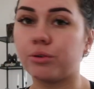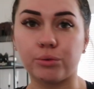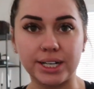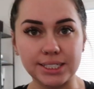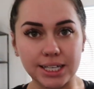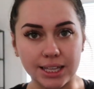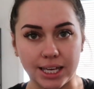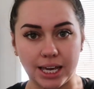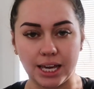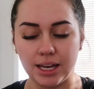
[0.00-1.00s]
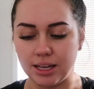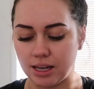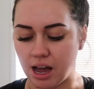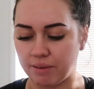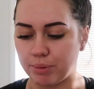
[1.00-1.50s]
Recently,
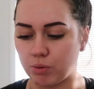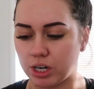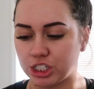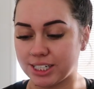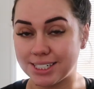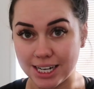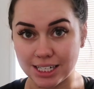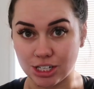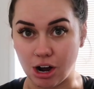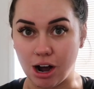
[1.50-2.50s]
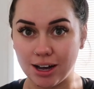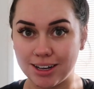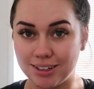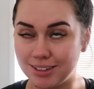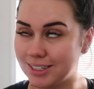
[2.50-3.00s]
I've been watching
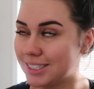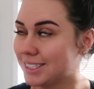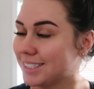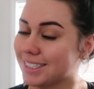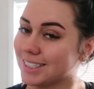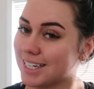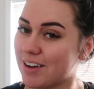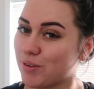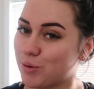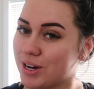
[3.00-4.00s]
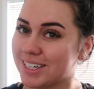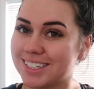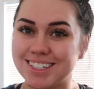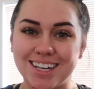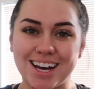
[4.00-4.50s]
TikTok, isn't everyone?